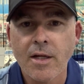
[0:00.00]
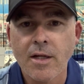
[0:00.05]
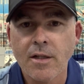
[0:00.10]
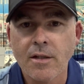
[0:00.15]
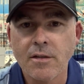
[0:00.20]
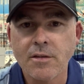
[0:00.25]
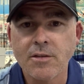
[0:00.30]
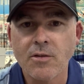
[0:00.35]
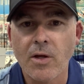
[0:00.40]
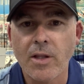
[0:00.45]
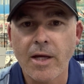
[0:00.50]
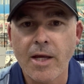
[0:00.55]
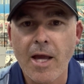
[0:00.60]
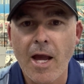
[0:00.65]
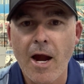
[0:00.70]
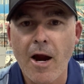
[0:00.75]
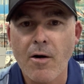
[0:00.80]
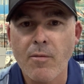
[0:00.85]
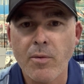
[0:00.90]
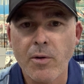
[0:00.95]
looks like the
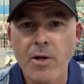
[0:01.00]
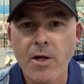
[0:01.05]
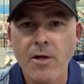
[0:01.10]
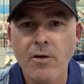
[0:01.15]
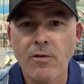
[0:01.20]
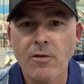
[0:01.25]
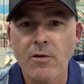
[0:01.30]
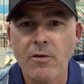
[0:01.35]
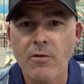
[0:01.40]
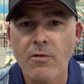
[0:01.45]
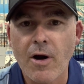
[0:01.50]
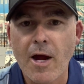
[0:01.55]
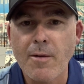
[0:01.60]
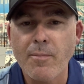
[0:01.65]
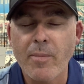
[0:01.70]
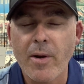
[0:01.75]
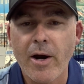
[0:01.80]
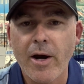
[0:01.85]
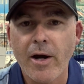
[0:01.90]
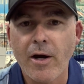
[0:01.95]
Caribbean or the
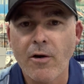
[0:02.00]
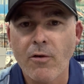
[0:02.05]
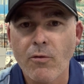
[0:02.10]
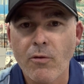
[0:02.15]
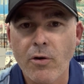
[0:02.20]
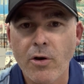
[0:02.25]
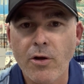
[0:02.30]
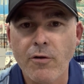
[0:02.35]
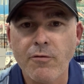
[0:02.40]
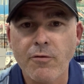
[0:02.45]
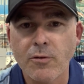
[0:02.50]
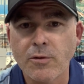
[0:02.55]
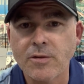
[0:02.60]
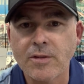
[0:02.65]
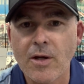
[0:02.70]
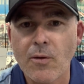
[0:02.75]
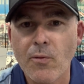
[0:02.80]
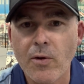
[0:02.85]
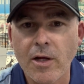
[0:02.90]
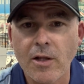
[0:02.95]
Great Barrier Reef or
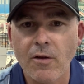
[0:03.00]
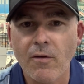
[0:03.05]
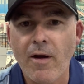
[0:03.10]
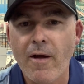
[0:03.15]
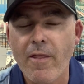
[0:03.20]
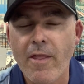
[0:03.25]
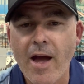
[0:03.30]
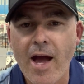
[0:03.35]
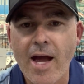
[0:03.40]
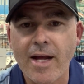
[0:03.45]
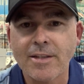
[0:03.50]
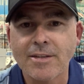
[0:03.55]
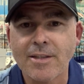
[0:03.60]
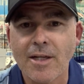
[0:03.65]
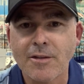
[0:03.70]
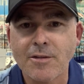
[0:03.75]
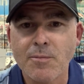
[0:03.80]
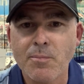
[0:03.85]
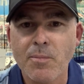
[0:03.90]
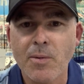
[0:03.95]
somewhere like that. So
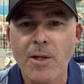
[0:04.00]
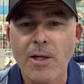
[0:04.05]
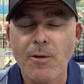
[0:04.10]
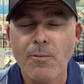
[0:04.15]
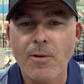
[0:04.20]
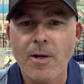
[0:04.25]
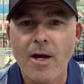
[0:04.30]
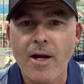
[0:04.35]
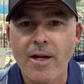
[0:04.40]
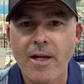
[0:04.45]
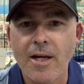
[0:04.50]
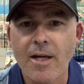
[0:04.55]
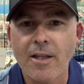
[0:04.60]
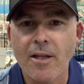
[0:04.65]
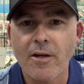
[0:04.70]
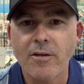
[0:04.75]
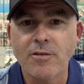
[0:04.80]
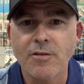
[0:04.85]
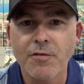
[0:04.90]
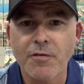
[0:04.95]
it's a pity we don't get
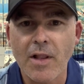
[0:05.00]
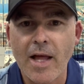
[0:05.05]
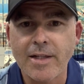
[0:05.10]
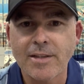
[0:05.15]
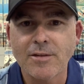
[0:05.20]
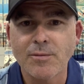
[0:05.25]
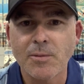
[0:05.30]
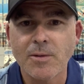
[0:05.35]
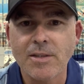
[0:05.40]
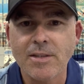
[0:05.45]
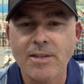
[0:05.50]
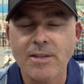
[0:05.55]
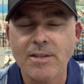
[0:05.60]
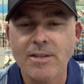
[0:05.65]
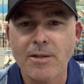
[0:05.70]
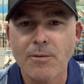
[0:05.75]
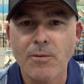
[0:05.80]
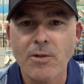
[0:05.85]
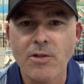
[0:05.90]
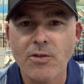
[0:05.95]
those flat species
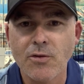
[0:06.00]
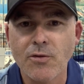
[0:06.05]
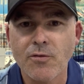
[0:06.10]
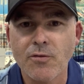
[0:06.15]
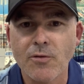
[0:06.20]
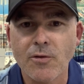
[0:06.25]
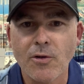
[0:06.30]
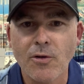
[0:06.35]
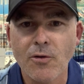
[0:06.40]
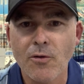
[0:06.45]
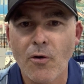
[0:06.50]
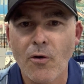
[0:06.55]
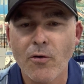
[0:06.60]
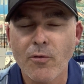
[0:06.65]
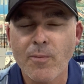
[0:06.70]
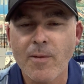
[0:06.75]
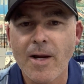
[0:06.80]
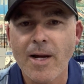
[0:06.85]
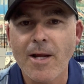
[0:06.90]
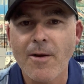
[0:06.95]
that we do from the
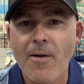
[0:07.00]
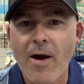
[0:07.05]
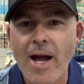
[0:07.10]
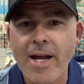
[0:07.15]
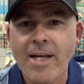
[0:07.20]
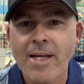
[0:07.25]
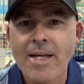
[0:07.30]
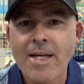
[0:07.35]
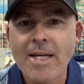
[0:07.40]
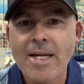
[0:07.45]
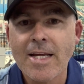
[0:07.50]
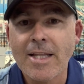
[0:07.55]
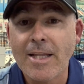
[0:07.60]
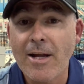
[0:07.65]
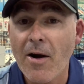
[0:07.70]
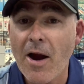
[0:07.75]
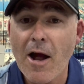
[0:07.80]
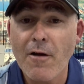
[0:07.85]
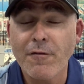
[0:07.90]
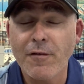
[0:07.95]
north. But anyway,
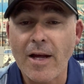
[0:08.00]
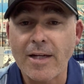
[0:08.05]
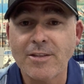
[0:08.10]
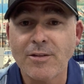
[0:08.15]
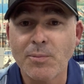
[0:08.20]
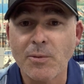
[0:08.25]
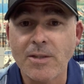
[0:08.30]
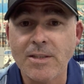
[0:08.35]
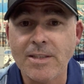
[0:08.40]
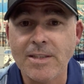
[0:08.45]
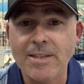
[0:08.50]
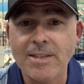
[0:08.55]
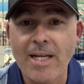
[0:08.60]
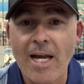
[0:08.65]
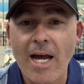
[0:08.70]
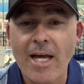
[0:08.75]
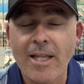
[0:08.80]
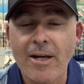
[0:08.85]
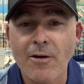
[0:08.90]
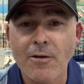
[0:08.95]
there are flat species
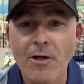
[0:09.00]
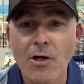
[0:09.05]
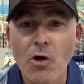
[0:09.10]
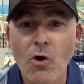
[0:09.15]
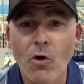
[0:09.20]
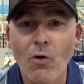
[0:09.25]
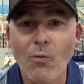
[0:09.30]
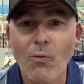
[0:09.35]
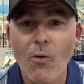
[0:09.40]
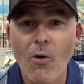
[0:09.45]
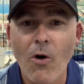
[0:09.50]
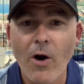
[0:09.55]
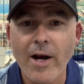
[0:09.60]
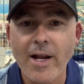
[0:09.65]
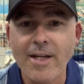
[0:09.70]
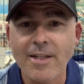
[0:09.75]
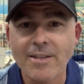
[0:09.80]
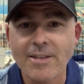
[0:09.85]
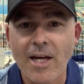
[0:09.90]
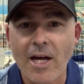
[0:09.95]
out there and they're called
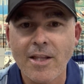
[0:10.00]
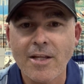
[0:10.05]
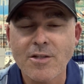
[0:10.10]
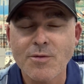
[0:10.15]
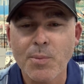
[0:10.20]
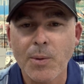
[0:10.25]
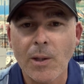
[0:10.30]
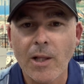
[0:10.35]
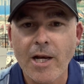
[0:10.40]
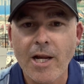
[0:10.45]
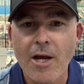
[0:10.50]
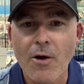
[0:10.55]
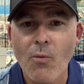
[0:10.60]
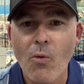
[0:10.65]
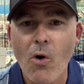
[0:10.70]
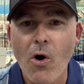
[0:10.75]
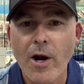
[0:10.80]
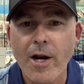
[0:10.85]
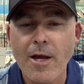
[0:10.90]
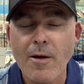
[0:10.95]
whiting. So there's plenty of
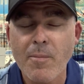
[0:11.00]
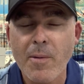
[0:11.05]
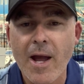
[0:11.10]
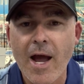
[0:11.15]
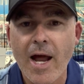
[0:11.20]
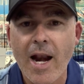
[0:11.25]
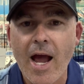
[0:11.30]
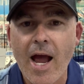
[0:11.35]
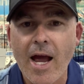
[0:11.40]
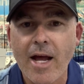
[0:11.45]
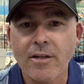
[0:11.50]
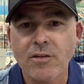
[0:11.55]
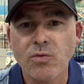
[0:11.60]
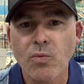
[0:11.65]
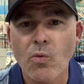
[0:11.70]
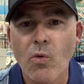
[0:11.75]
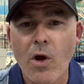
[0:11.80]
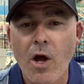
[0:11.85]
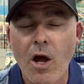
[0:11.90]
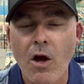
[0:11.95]
whiting about as
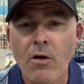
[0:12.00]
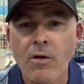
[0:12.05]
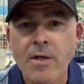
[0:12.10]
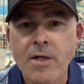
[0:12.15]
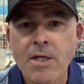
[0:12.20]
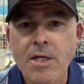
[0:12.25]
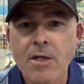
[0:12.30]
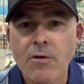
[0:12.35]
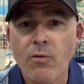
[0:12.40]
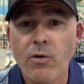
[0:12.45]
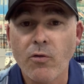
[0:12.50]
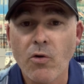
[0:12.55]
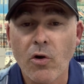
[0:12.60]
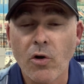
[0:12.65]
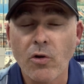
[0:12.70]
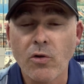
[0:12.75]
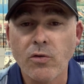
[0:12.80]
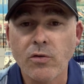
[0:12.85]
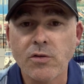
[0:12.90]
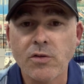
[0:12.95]
well. We've
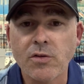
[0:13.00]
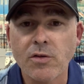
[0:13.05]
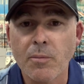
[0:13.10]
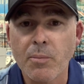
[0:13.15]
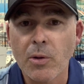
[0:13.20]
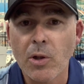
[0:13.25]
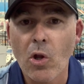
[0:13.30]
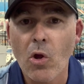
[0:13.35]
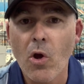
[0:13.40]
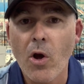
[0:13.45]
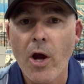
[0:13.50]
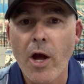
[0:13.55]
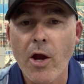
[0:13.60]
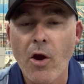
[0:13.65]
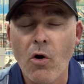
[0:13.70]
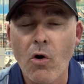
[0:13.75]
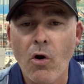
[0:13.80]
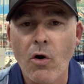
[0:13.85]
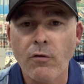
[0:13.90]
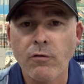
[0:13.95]
got a good supply
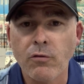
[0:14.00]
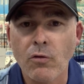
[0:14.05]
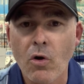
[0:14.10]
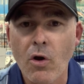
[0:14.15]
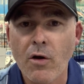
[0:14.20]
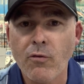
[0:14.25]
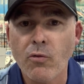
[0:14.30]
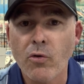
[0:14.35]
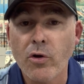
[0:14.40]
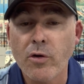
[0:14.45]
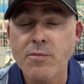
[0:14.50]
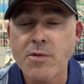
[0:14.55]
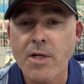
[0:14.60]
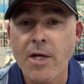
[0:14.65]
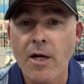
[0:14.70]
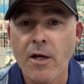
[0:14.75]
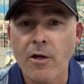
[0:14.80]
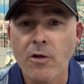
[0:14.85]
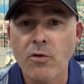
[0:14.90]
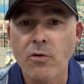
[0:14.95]
of live worms
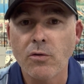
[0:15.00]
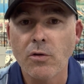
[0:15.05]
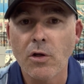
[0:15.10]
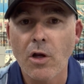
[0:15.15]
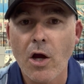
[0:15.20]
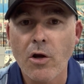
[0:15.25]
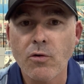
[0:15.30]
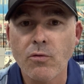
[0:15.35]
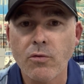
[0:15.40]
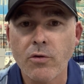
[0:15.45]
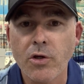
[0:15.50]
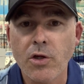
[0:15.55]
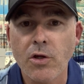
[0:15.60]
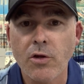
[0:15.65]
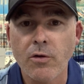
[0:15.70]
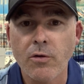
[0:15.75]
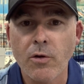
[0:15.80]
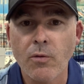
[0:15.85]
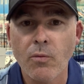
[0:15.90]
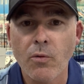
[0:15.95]
and our good local
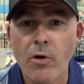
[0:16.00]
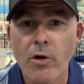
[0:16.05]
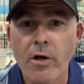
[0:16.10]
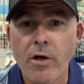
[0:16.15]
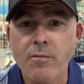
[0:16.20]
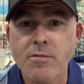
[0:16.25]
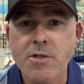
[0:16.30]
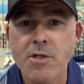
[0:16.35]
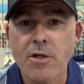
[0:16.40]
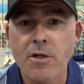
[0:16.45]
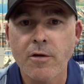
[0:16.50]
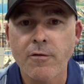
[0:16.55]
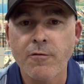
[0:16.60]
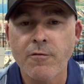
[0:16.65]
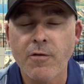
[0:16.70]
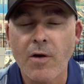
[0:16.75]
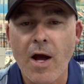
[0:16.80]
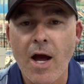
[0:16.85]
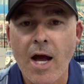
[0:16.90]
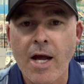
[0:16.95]
cured worms that
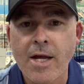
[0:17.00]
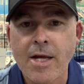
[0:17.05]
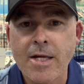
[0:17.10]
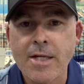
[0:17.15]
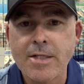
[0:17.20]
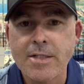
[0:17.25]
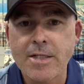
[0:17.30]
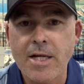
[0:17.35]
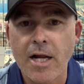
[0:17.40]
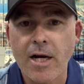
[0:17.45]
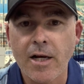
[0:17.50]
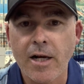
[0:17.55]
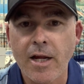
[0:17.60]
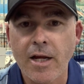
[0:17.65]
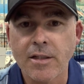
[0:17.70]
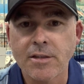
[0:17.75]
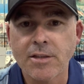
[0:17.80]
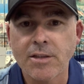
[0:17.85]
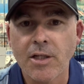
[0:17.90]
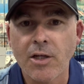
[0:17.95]
have done in
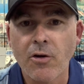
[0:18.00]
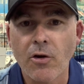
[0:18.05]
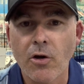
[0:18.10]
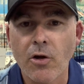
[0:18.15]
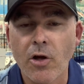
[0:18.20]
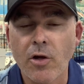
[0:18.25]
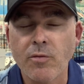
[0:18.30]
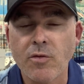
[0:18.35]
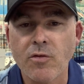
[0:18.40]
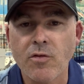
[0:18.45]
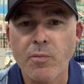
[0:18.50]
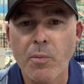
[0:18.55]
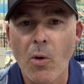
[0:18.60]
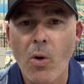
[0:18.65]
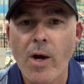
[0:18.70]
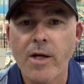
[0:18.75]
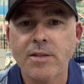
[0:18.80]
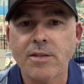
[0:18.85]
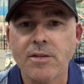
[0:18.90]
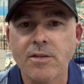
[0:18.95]
our secret herbs and
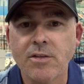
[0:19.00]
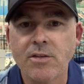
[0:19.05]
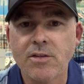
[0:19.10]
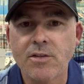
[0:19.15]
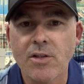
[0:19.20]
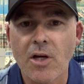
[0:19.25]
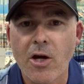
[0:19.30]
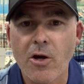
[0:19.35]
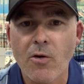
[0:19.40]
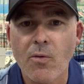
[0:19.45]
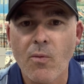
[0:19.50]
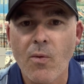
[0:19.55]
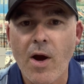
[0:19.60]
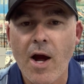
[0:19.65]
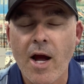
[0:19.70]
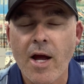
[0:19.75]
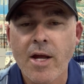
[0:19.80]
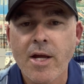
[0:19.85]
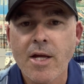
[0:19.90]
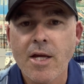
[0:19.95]
spices.
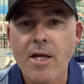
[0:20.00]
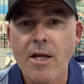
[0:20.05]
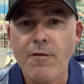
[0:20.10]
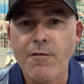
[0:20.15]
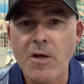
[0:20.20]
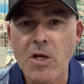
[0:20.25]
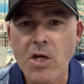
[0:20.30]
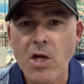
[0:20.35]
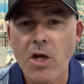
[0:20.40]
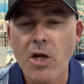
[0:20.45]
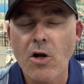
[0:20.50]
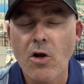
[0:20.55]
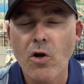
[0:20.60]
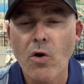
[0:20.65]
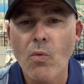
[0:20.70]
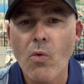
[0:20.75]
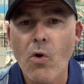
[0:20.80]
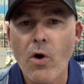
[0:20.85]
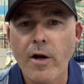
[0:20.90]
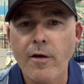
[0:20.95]
So if you're keen on
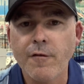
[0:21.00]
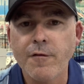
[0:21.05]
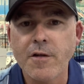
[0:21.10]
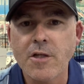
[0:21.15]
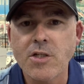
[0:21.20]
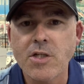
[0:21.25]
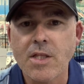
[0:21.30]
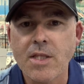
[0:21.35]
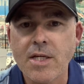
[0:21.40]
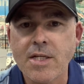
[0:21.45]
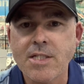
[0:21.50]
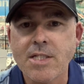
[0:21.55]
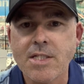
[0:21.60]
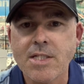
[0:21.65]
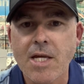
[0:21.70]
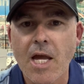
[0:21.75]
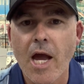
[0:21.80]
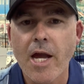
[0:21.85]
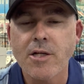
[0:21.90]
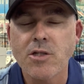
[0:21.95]
a whiting fish, this
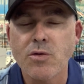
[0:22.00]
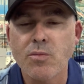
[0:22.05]
is going to